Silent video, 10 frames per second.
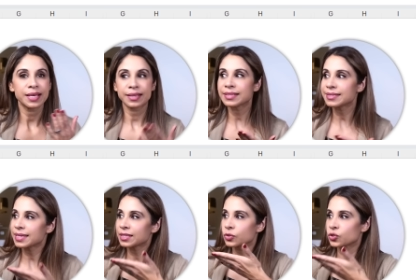Let's
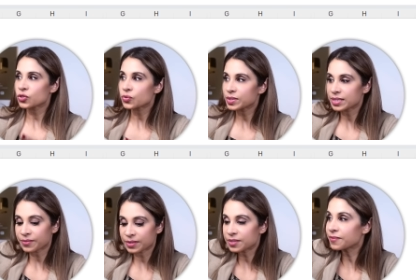say you just
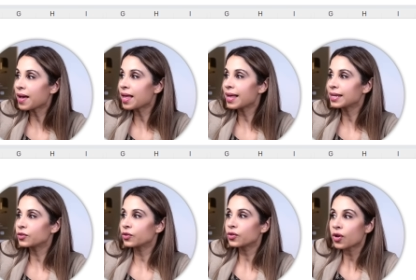received this file and
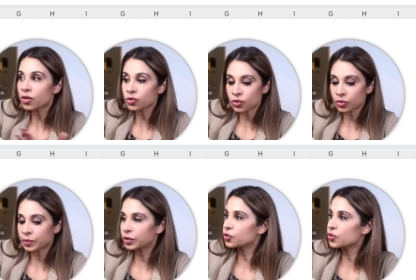you're not sure
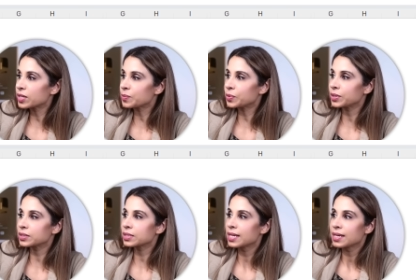where you should
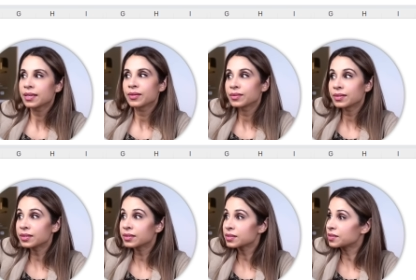input.
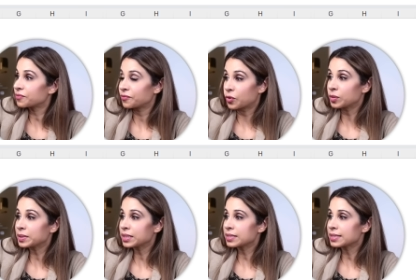There's
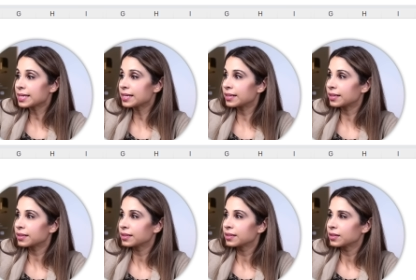formulas here.
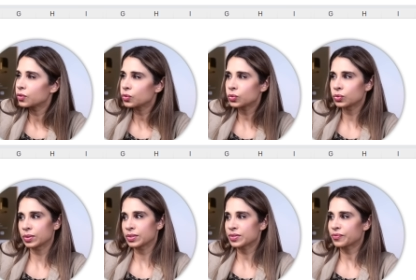Ooh,
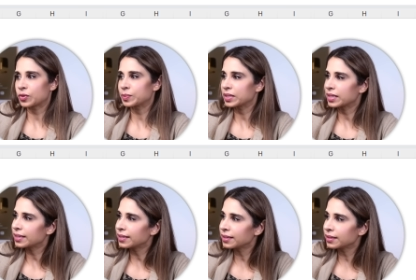there's a formula
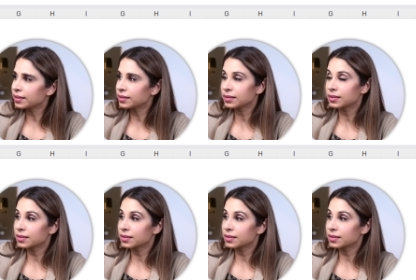here.